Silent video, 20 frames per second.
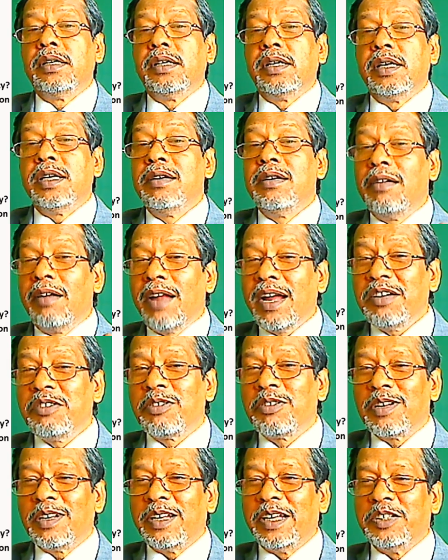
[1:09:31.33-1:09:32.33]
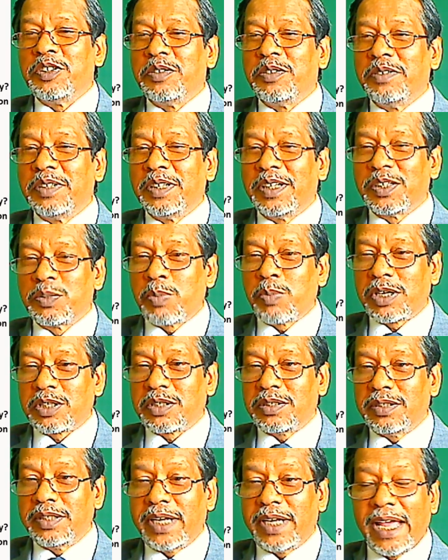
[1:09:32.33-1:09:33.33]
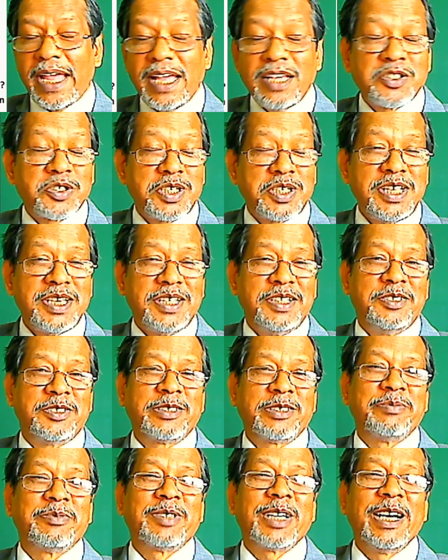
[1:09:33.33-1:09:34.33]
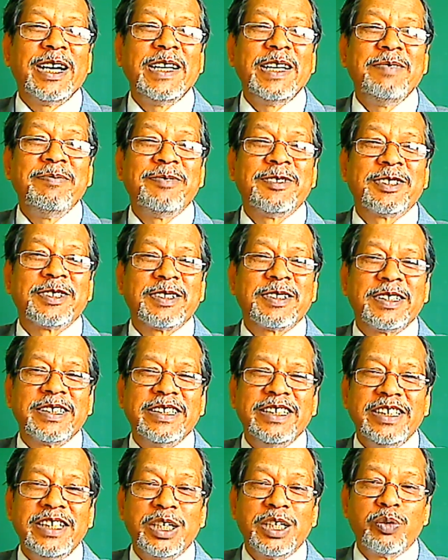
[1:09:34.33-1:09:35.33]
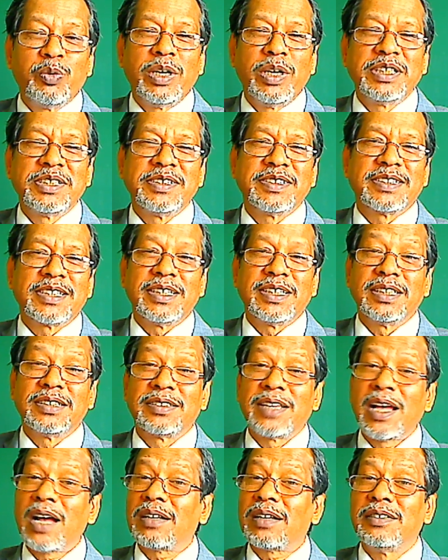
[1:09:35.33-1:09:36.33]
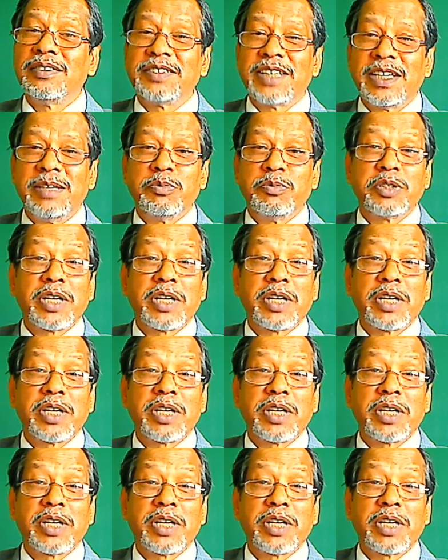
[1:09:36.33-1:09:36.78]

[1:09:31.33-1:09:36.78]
In electrical engineering, especially in AC, sometimes the equations are exactly same.